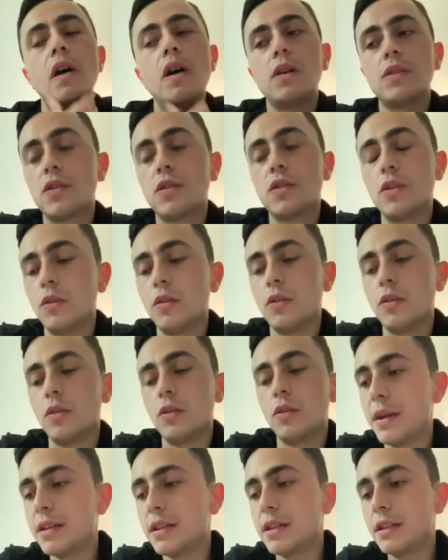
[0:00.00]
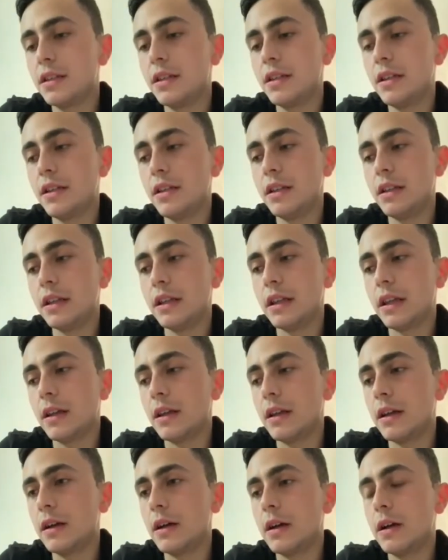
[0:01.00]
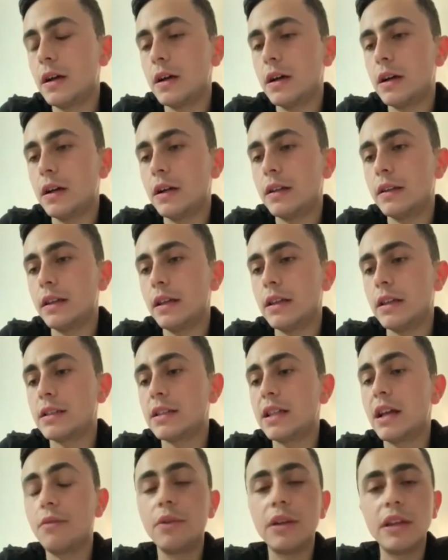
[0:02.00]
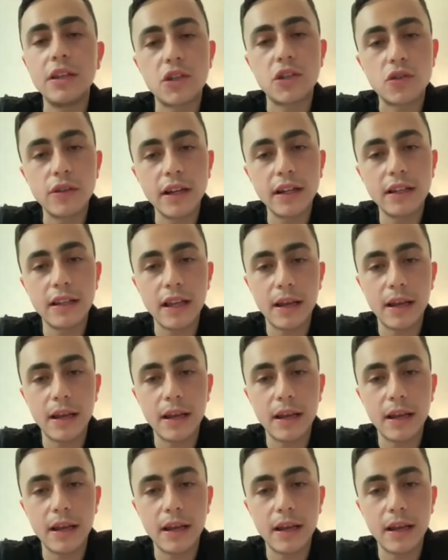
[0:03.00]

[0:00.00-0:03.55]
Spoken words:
so basically, it's not really strict.